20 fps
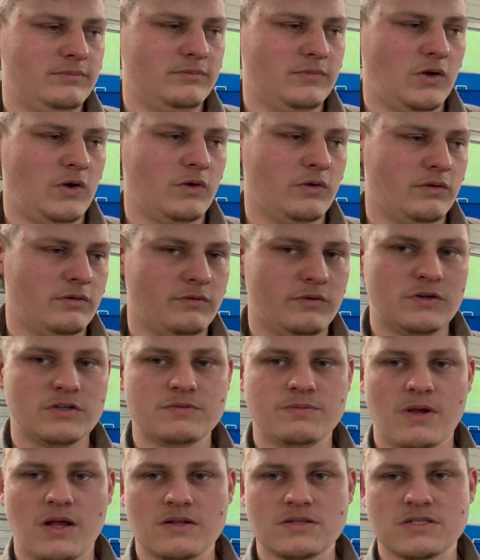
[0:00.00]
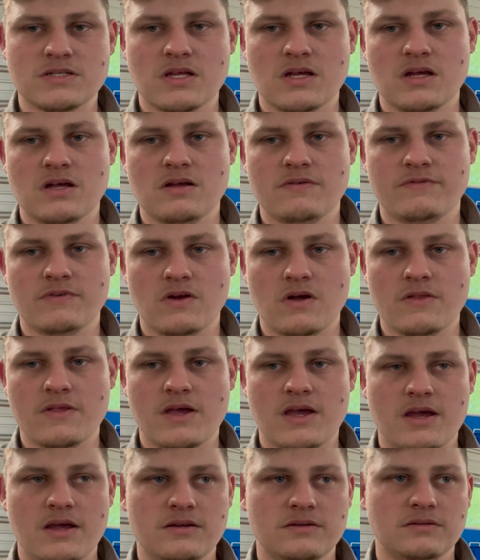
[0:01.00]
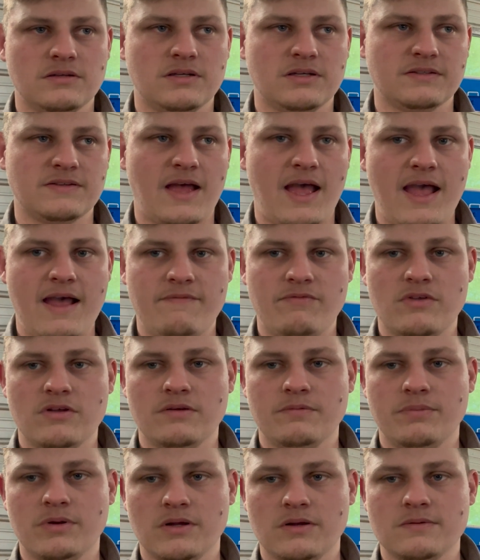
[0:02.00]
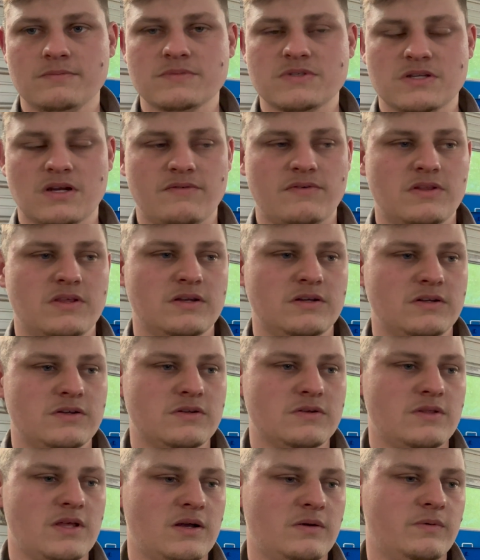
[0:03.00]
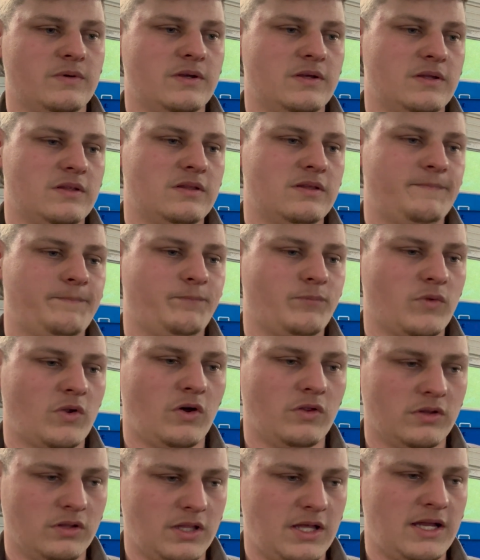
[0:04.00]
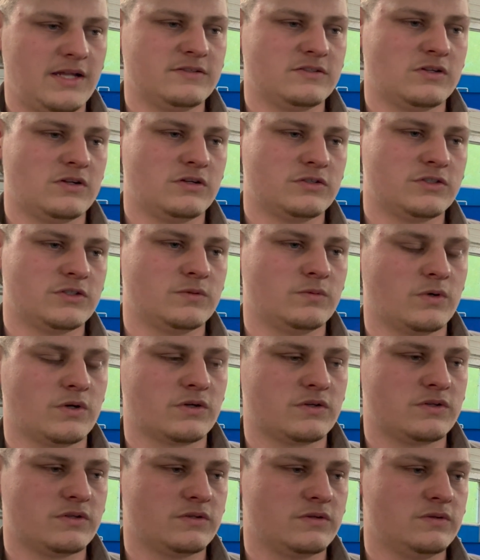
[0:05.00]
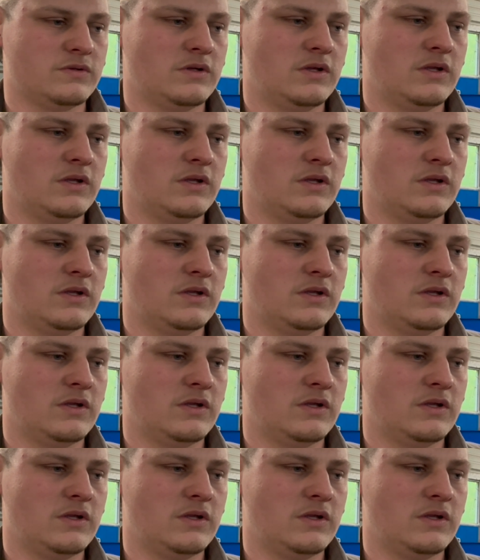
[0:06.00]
on reverse mount stuff and all that, because I have the pumps and everything to do that with. All the lines and all should work too.